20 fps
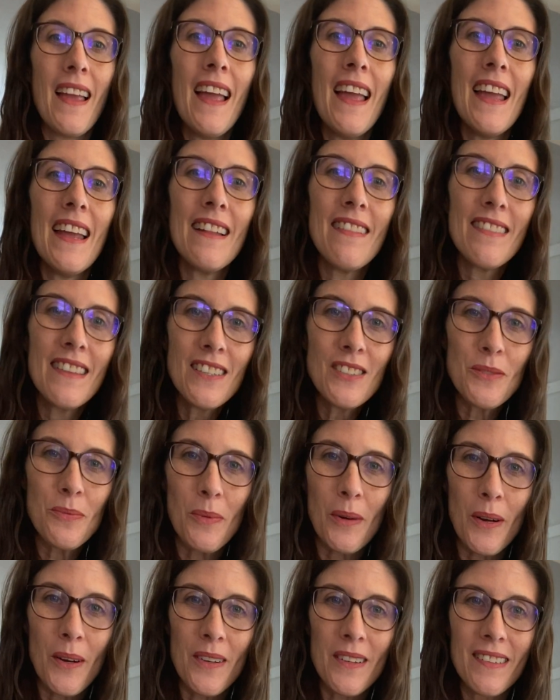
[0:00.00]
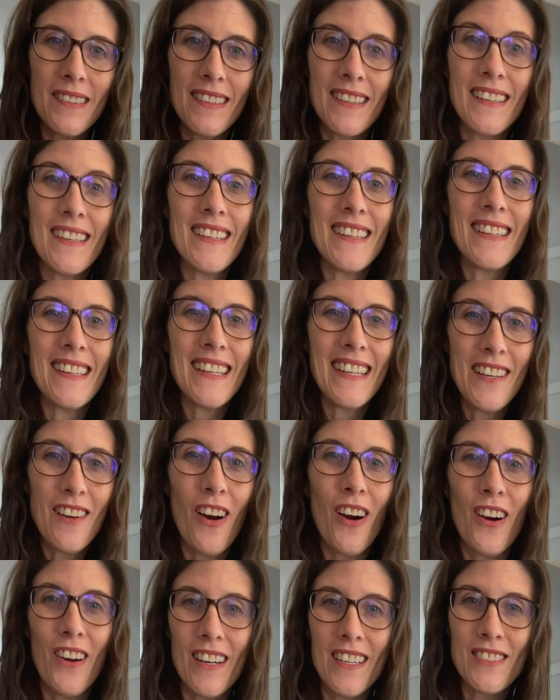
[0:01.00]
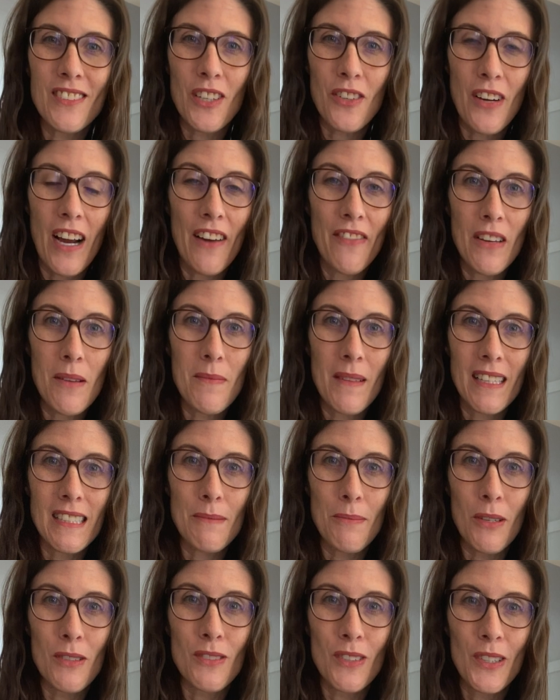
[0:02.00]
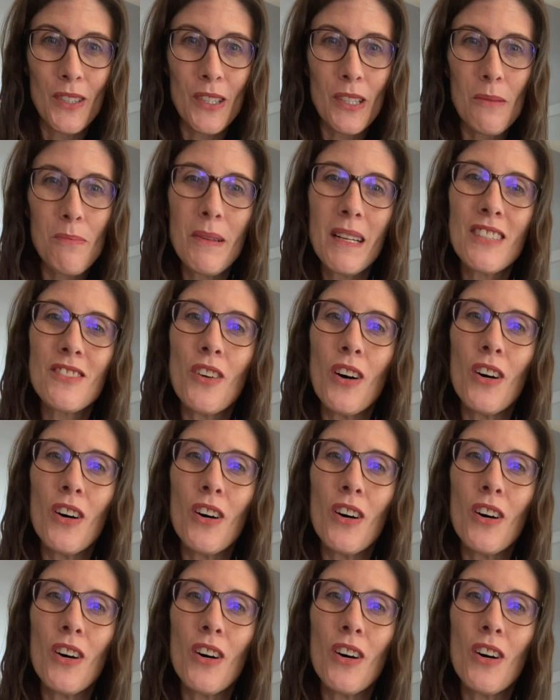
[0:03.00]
In this word, ER is a grapheme that spells but it's